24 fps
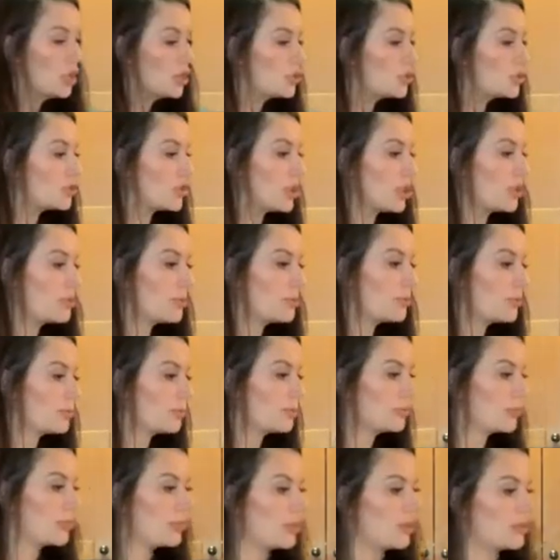So
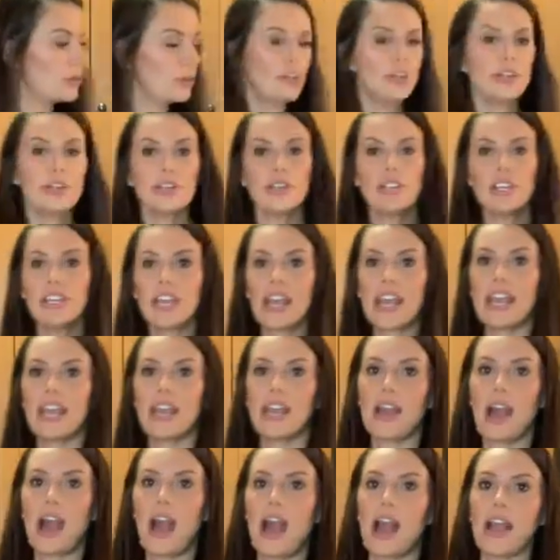earlier
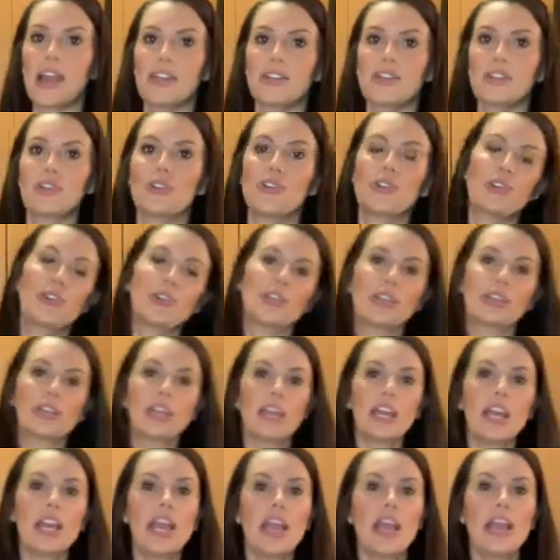today, I took
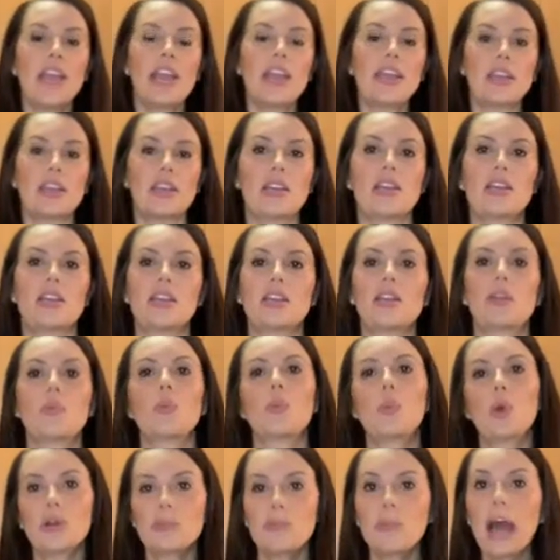a
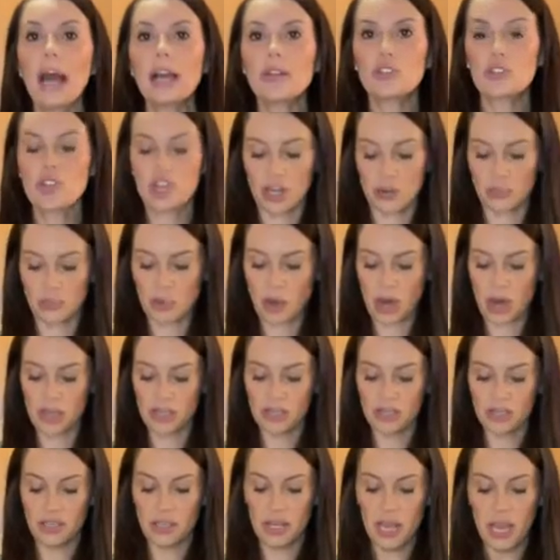1-pound chicken
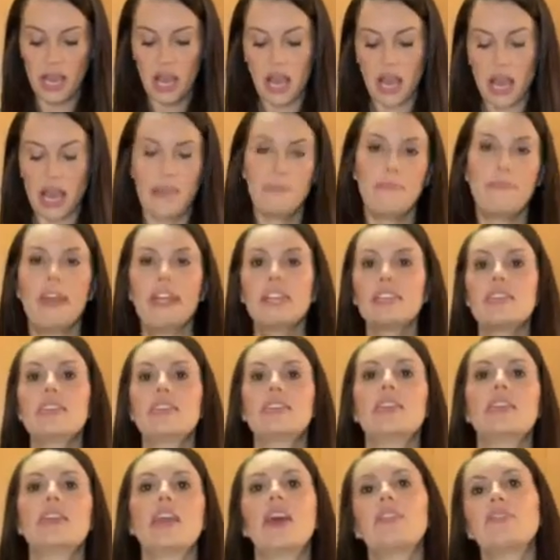breast. I baked it
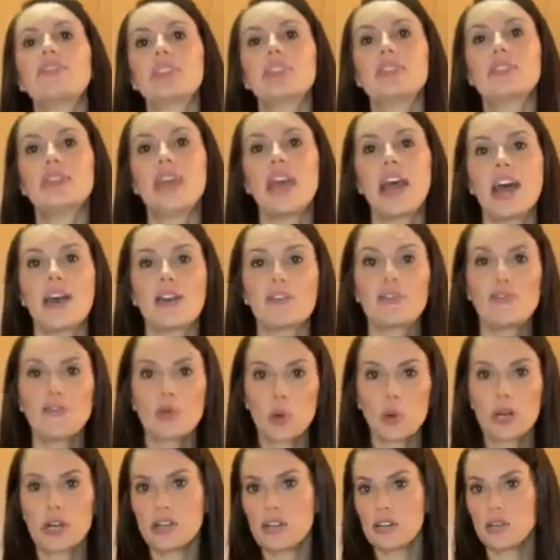in the oven at
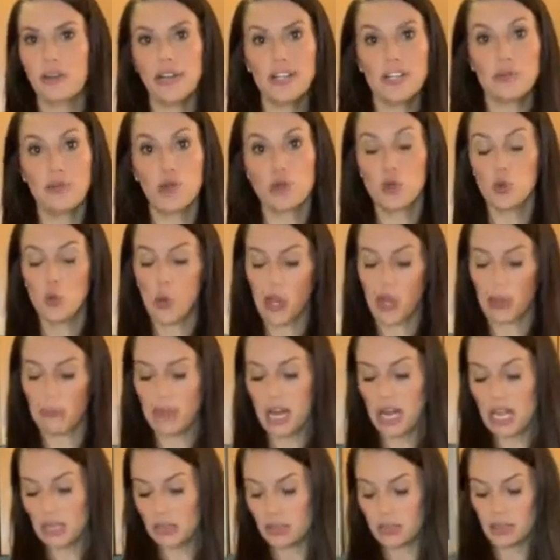400 degrees for 20
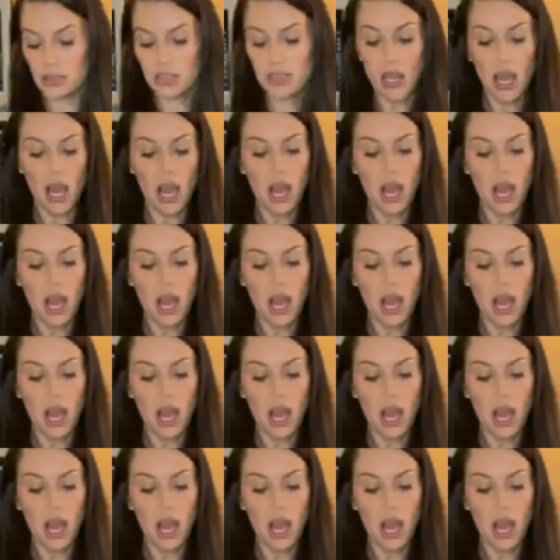minutes.